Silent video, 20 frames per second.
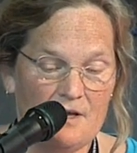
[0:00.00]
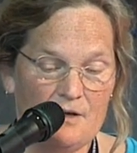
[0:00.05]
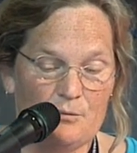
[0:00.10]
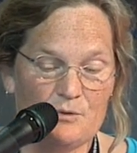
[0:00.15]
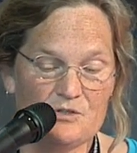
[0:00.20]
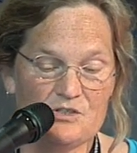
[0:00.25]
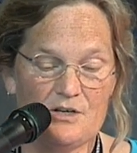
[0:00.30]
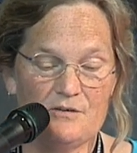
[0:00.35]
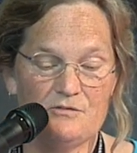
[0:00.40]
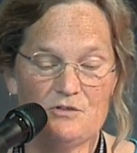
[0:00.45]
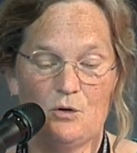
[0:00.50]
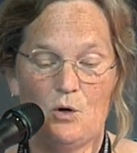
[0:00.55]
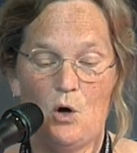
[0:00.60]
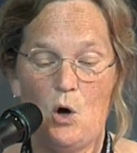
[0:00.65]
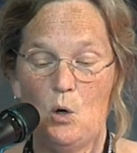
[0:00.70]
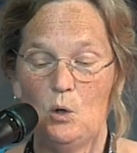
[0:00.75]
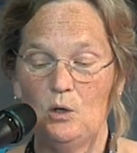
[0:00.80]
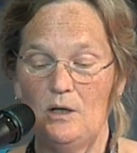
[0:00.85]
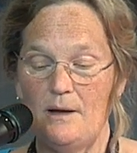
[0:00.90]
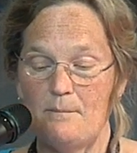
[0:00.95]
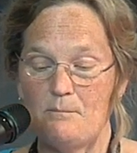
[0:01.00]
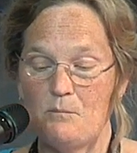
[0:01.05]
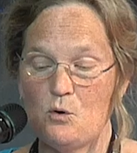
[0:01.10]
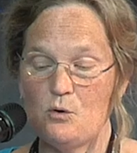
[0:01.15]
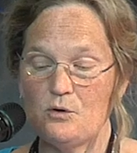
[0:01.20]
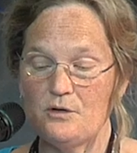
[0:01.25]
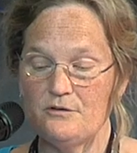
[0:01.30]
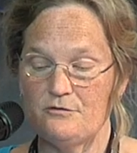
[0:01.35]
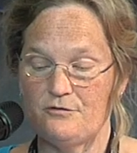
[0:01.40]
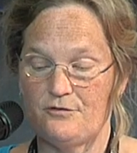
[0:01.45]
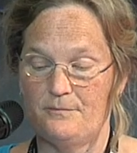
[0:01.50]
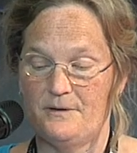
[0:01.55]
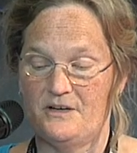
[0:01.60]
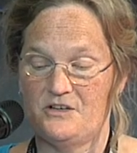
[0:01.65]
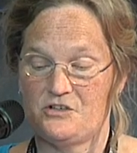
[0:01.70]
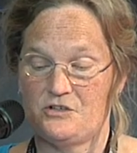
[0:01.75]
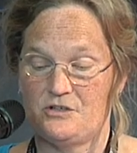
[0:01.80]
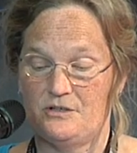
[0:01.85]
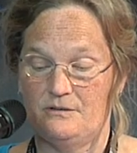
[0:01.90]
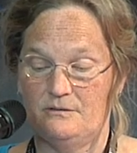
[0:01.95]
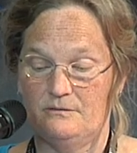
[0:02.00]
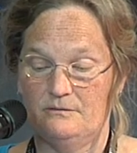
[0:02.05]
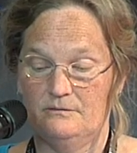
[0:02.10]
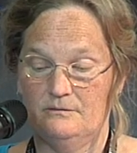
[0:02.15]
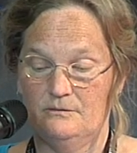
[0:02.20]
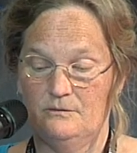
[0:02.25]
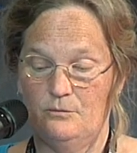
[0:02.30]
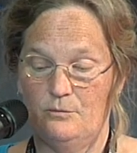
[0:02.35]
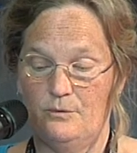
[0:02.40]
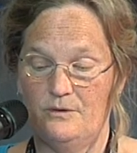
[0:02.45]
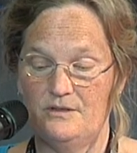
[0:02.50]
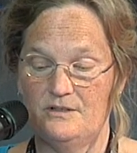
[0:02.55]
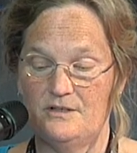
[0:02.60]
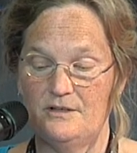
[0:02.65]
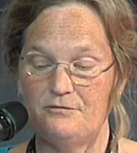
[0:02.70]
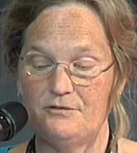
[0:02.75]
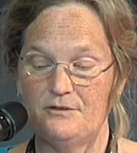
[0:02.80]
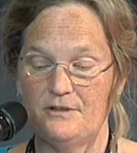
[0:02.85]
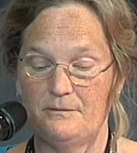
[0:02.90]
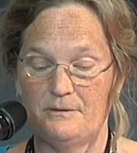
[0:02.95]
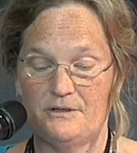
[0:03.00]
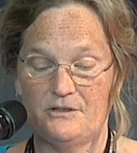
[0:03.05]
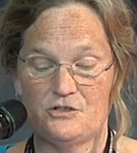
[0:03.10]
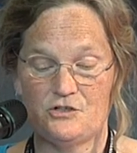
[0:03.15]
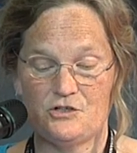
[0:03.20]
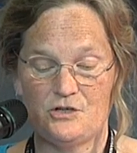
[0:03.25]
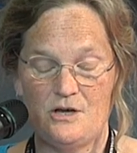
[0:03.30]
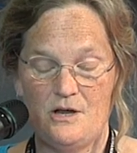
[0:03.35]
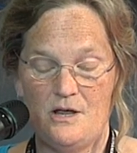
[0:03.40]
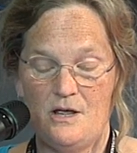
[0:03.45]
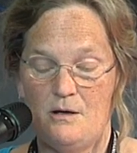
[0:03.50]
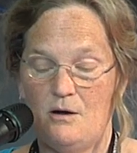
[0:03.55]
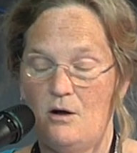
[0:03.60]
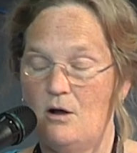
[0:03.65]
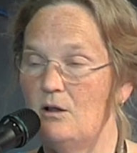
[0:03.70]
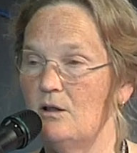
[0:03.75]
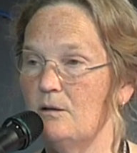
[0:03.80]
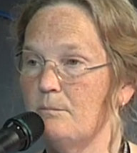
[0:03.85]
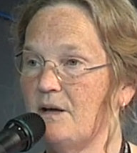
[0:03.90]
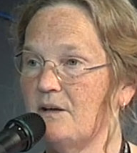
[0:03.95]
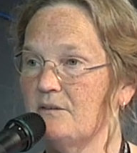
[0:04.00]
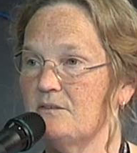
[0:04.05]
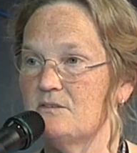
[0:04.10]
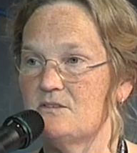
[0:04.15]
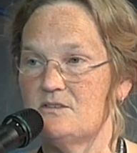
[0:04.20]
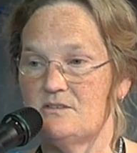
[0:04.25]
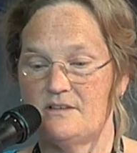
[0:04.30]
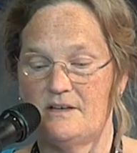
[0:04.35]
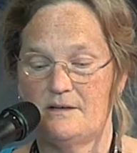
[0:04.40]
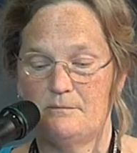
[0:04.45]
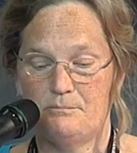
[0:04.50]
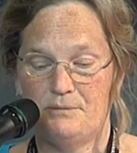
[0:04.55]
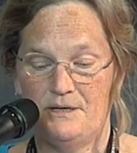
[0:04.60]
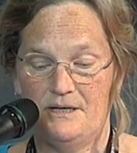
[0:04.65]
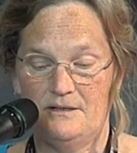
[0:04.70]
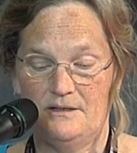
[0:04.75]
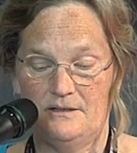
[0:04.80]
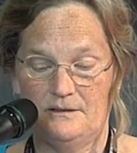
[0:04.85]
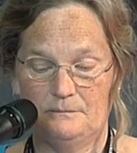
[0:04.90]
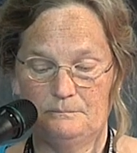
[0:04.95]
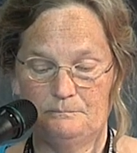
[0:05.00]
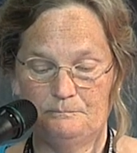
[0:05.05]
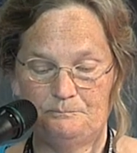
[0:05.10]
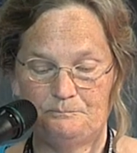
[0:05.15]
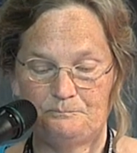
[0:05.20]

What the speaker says: which gives you a whole lot more information with a different image, all about the same painting.